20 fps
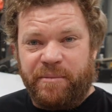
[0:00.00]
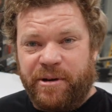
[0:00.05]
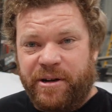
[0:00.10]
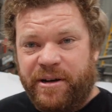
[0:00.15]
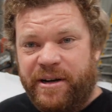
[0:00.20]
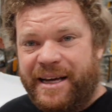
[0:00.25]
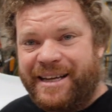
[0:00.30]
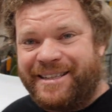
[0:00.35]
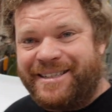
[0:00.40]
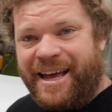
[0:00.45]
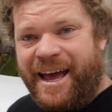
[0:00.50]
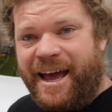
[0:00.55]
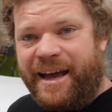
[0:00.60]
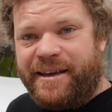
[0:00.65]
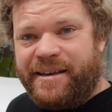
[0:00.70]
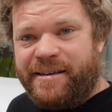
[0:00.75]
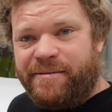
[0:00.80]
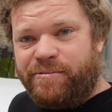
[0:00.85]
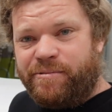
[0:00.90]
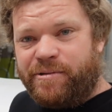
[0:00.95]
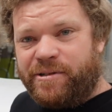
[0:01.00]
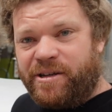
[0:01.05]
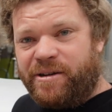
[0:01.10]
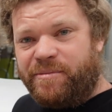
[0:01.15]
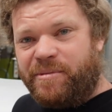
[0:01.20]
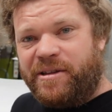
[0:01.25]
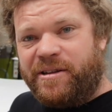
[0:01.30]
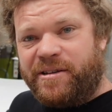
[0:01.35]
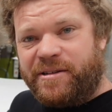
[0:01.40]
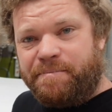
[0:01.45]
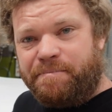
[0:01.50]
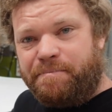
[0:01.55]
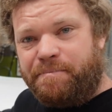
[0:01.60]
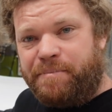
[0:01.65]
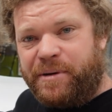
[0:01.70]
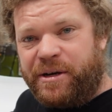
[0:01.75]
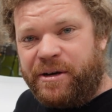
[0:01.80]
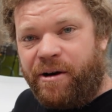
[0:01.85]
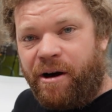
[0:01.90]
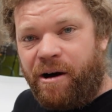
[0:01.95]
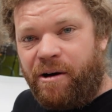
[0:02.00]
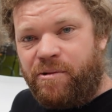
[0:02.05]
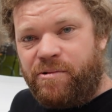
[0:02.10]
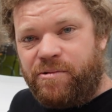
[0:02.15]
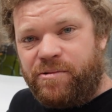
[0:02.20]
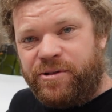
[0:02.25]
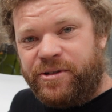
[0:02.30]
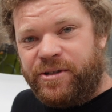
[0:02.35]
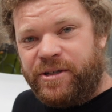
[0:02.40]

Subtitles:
going to attack is going to be this big hole,